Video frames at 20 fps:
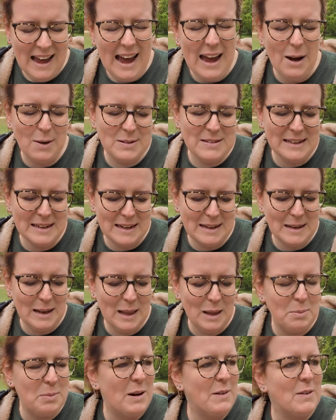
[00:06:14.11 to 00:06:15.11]
I always think a
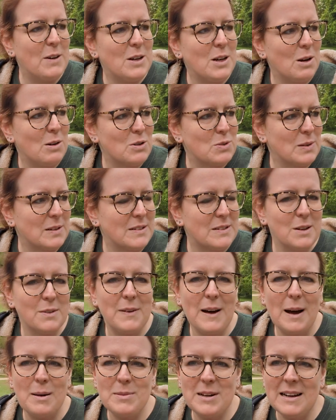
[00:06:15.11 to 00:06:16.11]
little bit of unusual stuff
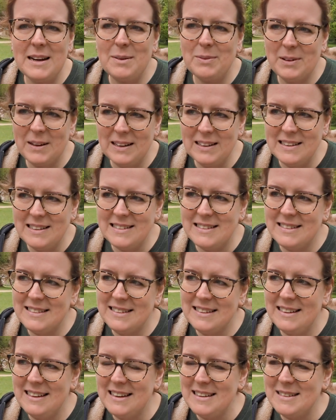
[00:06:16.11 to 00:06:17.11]
happening in the world is